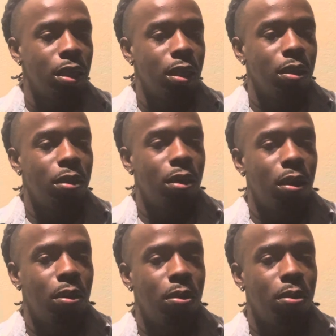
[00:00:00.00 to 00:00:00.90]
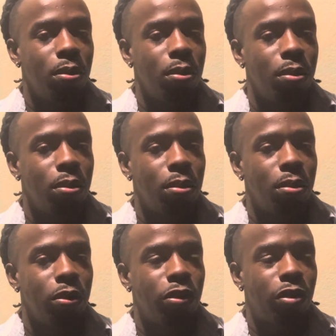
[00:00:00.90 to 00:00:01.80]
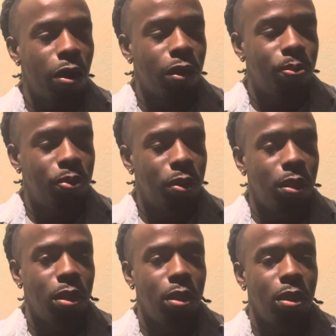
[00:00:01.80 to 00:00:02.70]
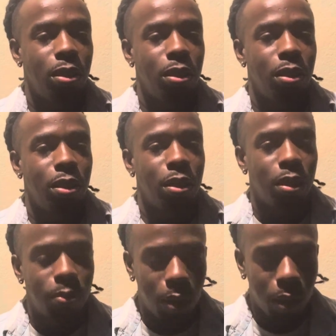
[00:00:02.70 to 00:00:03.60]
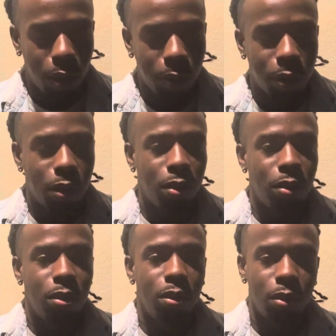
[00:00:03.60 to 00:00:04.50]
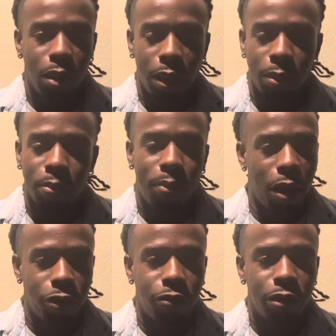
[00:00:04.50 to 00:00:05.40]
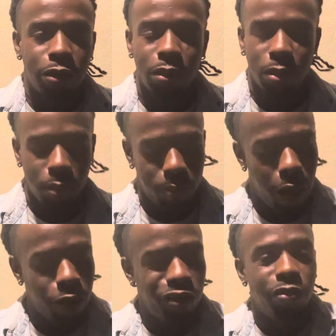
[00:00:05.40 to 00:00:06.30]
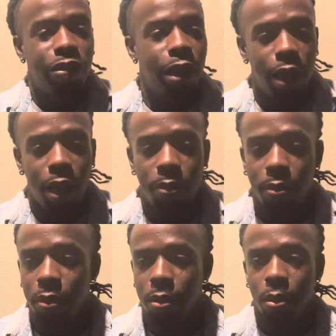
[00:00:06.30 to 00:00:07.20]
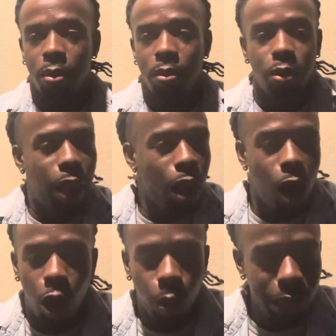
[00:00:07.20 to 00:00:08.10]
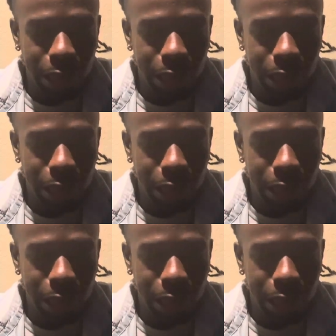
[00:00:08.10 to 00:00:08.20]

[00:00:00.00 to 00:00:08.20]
you know, start to put a bar on that cooler, like boundaries. Boundaries on time. You can't always